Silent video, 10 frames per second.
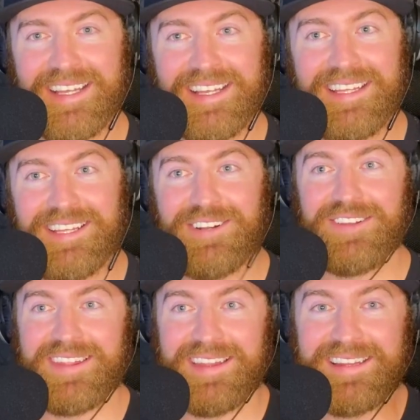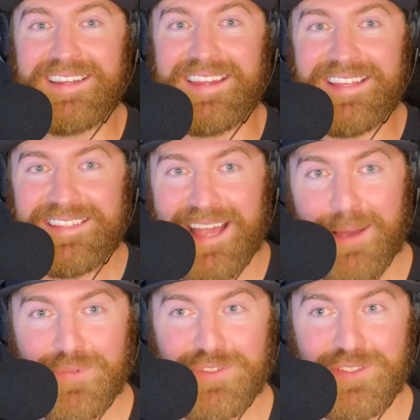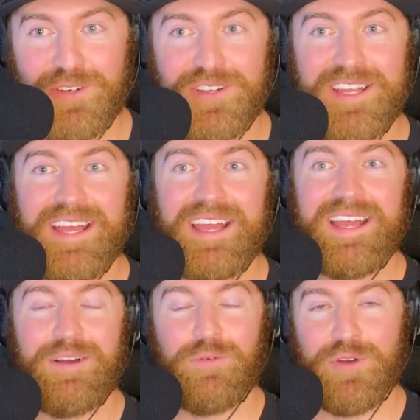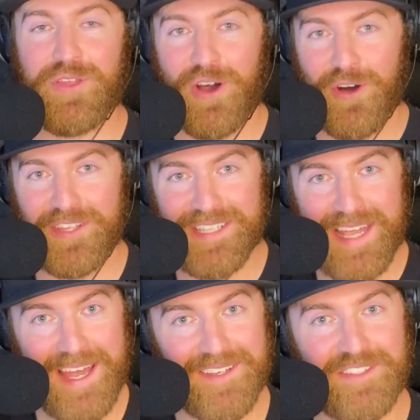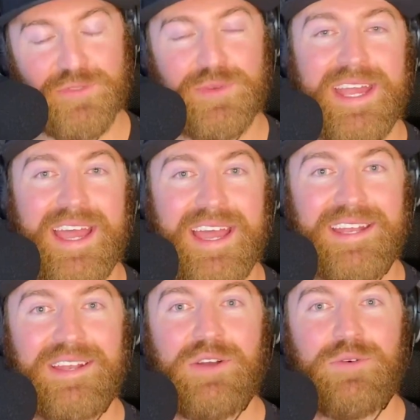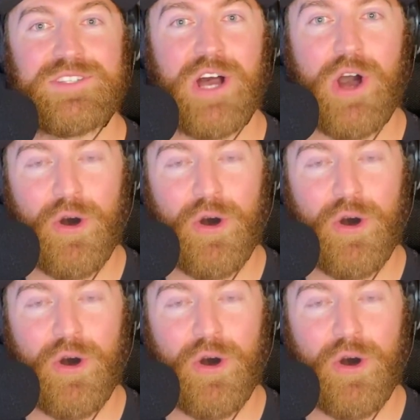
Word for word: t- you know, this episode with all the tangents we had was